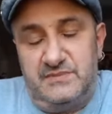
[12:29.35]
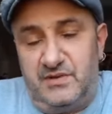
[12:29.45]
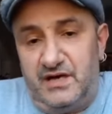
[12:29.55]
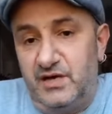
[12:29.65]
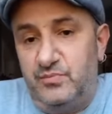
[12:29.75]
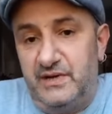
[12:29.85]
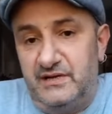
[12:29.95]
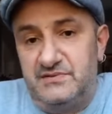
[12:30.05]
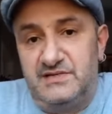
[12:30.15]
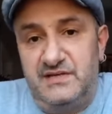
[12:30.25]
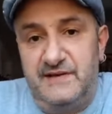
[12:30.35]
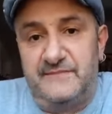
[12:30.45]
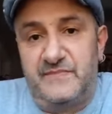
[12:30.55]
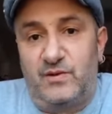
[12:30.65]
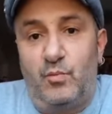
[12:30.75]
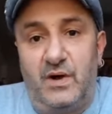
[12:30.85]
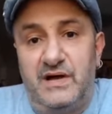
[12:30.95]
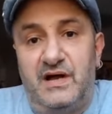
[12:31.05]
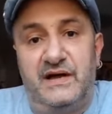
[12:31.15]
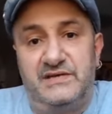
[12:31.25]
but I hope we don't see one
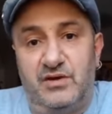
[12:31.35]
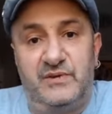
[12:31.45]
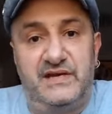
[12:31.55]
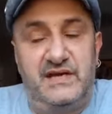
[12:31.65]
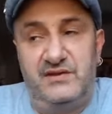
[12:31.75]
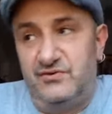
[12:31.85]
guy dominating